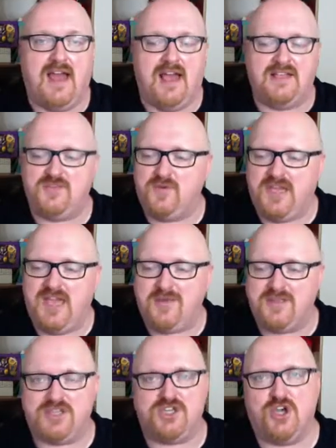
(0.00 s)
Someone came
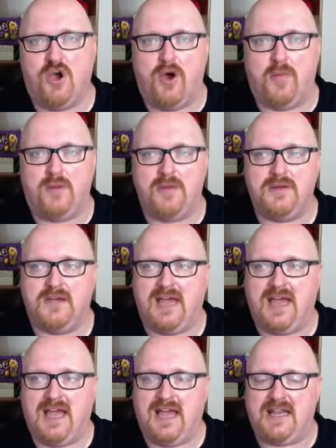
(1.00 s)
in the shop
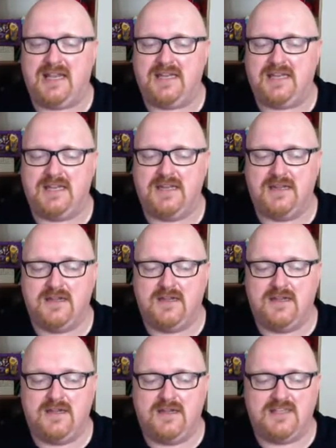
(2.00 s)
and
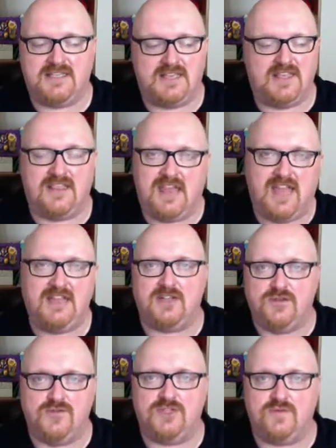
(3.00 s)
said that they
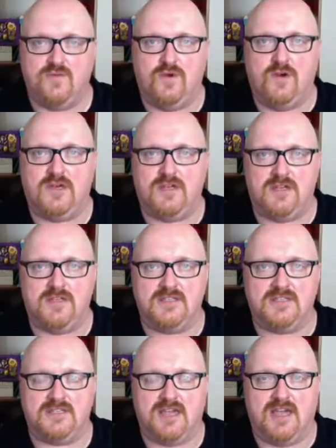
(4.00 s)
do some work at
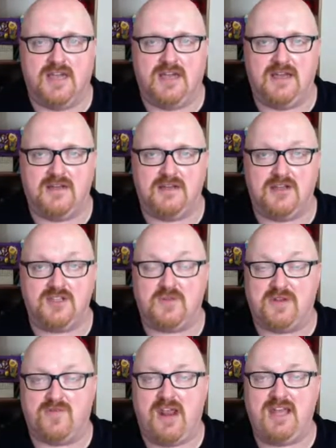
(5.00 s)

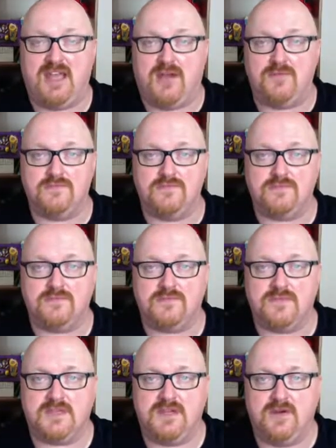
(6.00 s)
hospital radio.
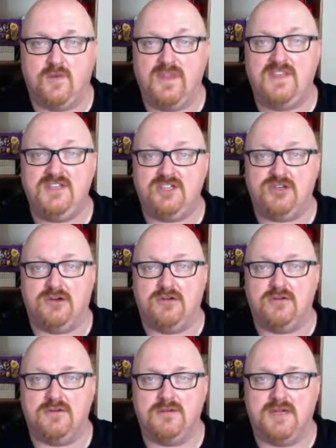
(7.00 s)

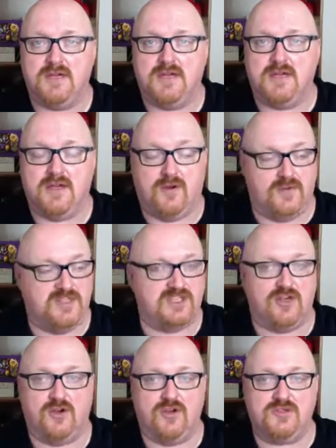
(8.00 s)
Wythenshawe
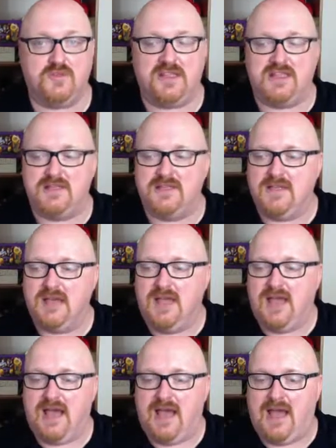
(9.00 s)
Hospital.
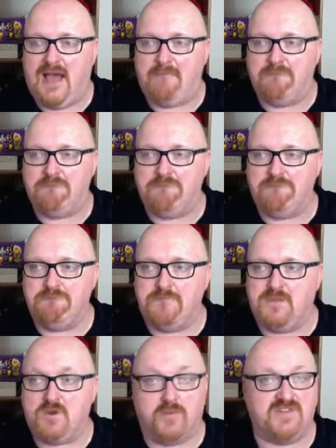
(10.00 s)
Do you
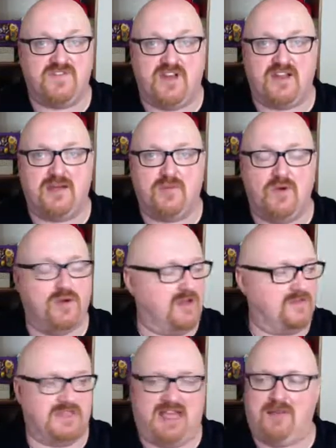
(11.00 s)
want me to find out
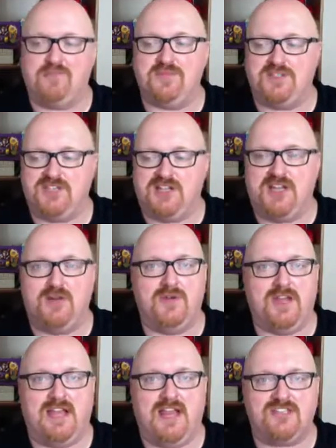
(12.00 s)
more?
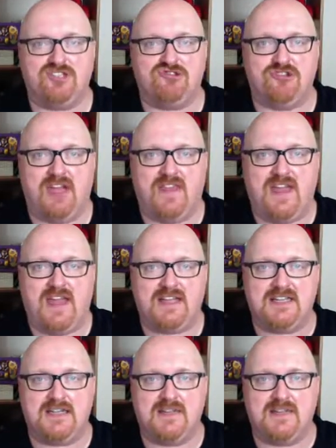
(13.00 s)
Absolutely, let's try that.